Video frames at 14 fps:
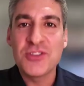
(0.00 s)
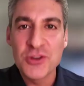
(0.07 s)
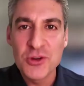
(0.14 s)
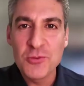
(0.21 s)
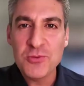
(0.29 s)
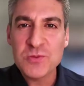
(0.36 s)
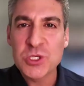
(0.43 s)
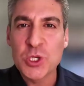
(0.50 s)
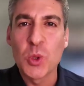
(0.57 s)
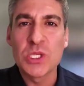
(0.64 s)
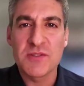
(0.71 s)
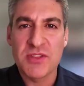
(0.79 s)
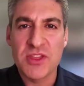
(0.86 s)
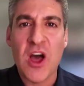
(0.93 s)
two
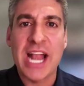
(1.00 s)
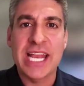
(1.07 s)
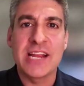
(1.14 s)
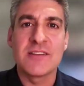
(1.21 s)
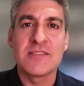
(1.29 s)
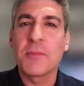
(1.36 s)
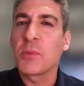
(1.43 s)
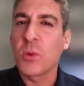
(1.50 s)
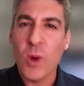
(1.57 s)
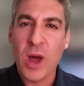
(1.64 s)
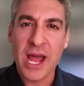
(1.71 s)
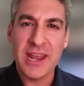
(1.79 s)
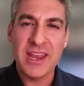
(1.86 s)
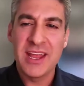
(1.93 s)
schools of thought here. Number
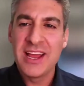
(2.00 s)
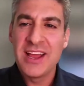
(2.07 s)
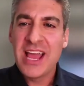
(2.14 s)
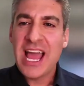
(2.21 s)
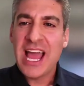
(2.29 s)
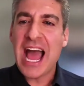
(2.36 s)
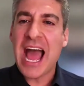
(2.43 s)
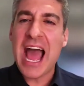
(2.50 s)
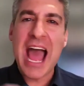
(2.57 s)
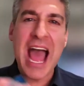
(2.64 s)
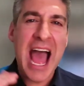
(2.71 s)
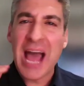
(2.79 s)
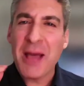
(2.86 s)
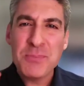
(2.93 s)
one,
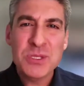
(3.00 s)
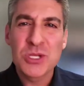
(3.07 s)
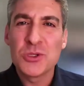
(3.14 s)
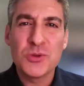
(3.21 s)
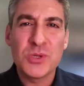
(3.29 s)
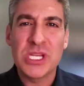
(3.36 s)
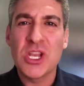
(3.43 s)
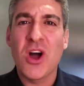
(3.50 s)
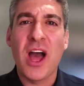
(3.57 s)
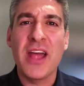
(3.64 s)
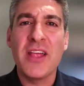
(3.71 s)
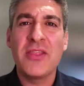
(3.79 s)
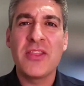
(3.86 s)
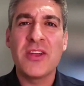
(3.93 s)
absolutely
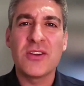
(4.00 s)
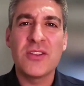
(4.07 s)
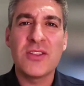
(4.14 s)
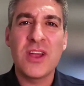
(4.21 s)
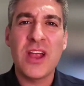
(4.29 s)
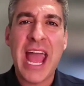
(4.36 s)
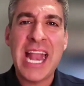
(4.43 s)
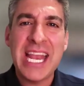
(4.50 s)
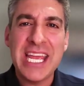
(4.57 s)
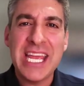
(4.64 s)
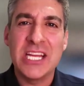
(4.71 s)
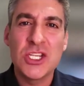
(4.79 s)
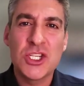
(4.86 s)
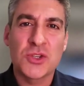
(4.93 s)
not.
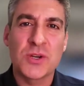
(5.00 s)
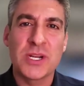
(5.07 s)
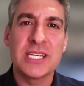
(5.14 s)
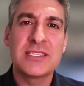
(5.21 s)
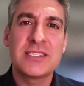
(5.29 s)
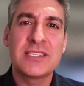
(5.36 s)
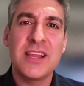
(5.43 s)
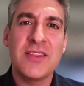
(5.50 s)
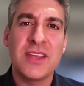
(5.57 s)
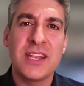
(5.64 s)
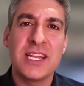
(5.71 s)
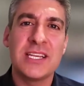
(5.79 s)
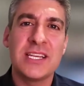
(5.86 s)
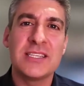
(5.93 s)
Any interest
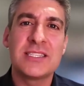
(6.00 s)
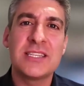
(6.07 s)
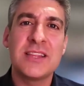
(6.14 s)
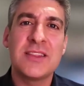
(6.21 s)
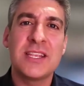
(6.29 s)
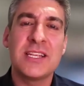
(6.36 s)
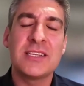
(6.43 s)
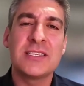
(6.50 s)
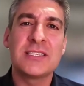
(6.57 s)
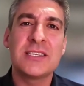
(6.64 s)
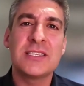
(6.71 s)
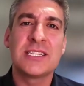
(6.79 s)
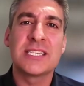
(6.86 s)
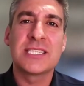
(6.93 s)
that is
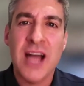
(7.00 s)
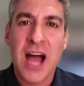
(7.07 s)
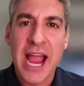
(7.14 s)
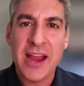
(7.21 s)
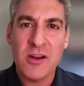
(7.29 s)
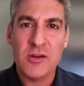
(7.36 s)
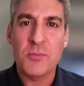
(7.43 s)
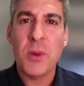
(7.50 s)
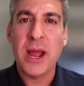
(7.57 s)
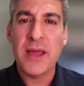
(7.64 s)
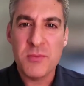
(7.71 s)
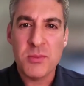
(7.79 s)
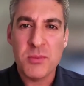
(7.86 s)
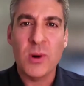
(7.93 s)
desired
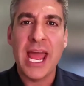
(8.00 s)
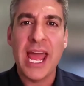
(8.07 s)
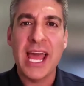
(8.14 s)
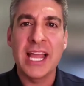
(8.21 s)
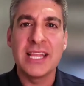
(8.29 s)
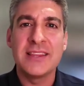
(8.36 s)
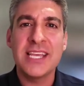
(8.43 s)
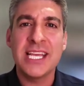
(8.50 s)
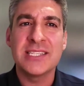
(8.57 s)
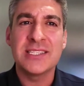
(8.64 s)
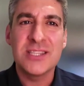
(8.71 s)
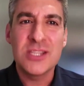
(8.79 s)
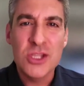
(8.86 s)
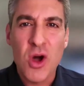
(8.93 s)
by the brand
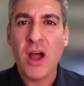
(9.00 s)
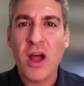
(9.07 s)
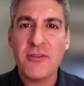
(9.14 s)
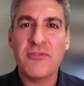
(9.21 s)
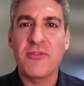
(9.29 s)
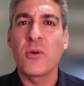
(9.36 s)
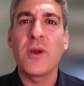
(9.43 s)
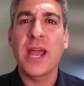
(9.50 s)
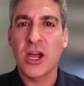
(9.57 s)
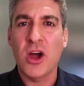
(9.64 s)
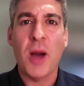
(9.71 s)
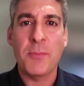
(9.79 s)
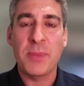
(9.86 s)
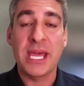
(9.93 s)
is not for a
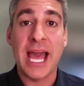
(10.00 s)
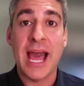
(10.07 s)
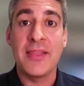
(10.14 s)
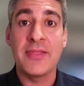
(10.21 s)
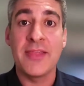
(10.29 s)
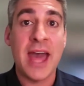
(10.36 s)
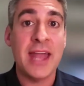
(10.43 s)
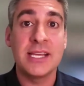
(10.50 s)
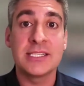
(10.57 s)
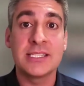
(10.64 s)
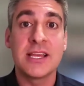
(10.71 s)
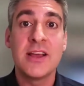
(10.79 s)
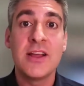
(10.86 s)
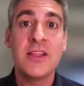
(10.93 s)
copycat. That
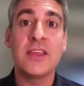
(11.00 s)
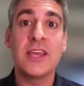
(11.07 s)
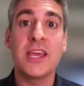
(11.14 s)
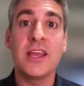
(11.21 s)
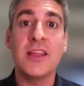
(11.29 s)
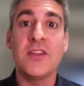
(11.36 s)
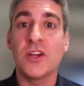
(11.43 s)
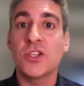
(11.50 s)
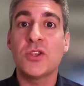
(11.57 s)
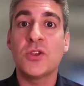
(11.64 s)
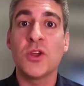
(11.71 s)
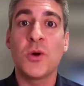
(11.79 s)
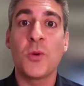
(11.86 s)
is the